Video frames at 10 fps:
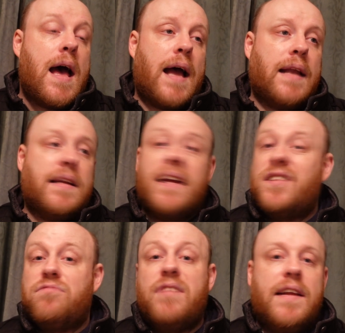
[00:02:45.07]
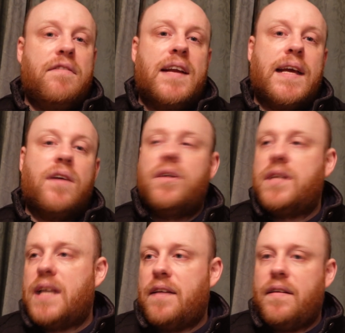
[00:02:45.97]
And it's really, really
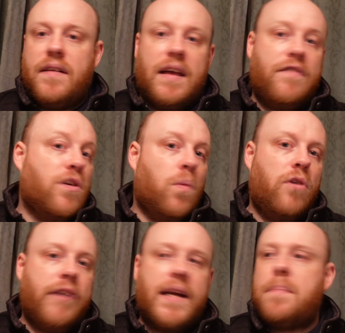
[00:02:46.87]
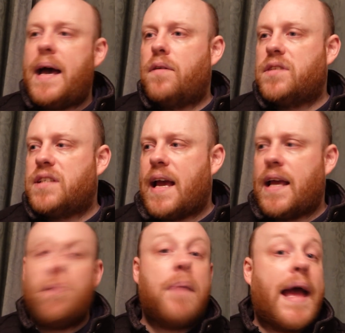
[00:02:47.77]
good if you're worried about, say,
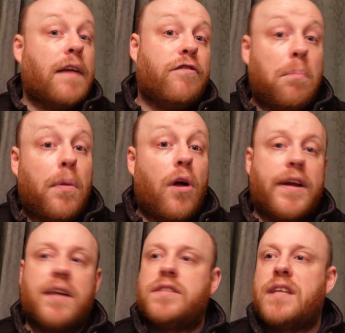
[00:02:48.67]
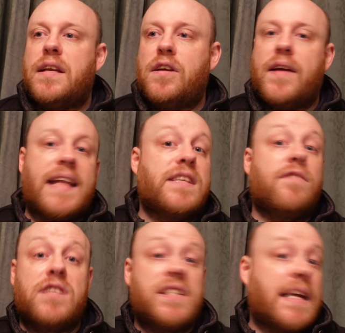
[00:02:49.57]
you're paying for products and you're getting
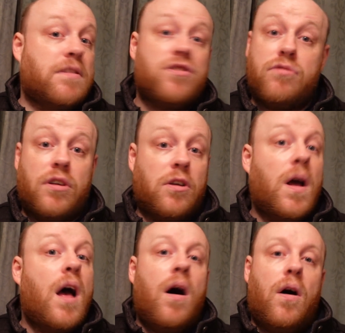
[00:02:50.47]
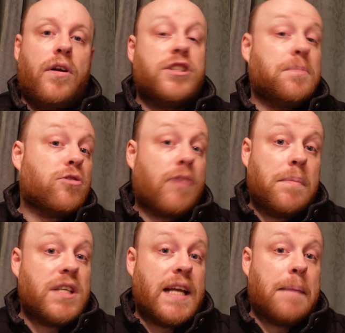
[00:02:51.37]
receipts through on a
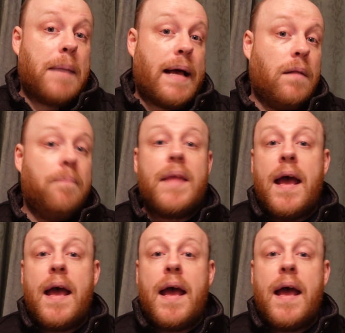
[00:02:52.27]
subscription email.